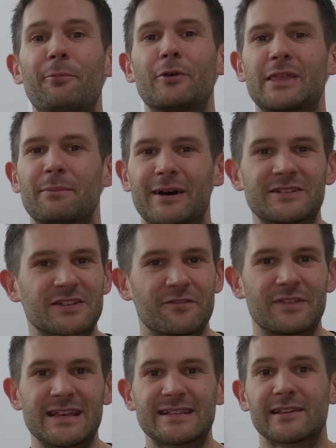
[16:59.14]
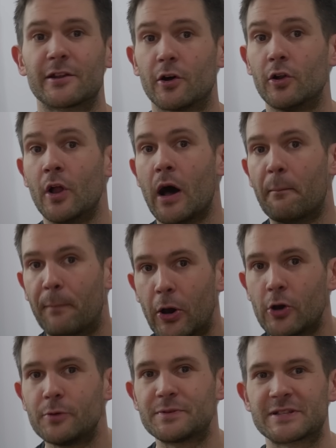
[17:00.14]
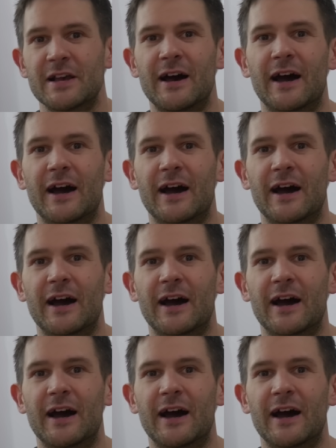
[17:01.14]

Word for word: up with a bunch of these little poops